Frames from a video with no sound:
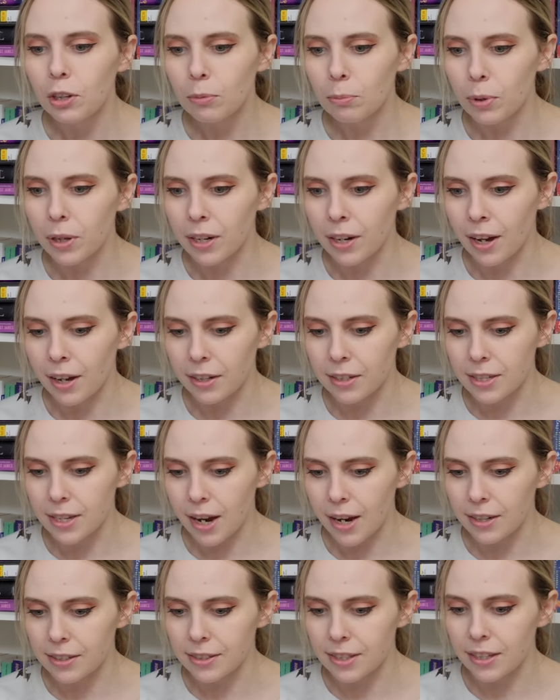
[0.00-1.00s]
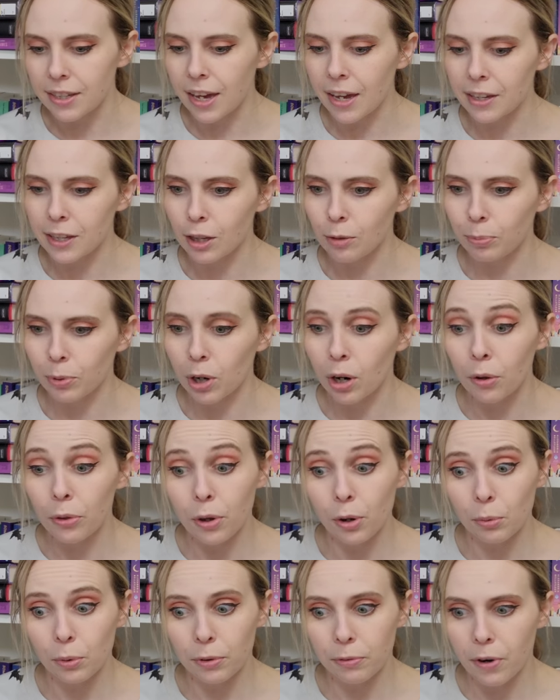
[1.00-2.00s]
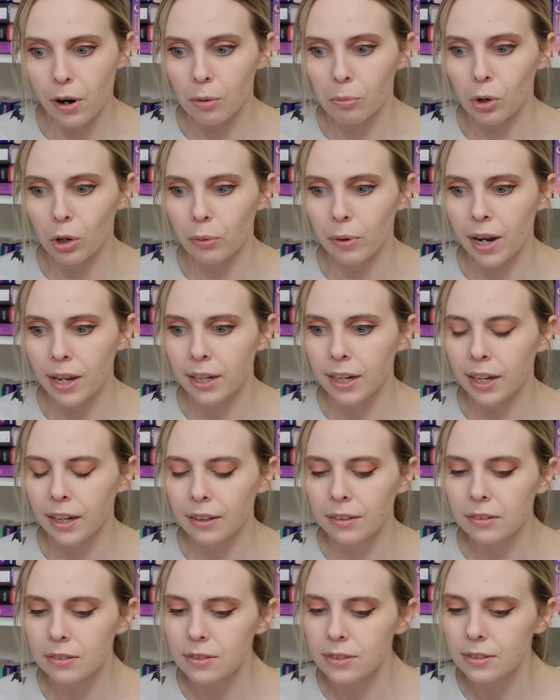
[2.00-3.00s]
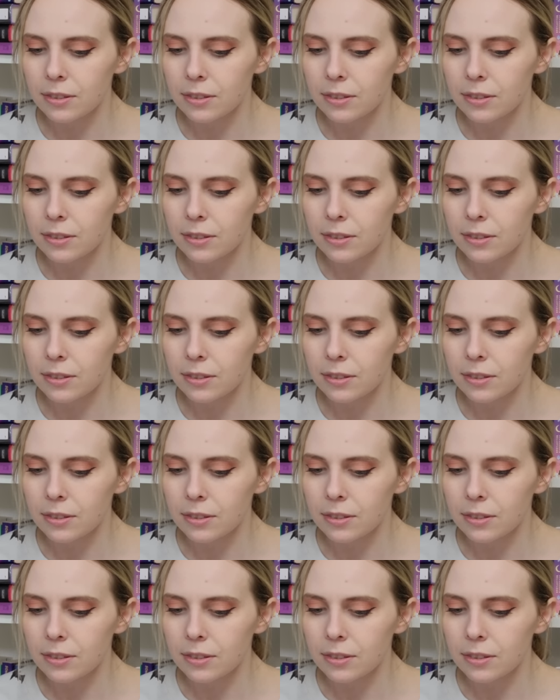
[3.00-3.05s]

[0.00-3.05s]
but not as high as The Gatekeeper, although with far more ratings.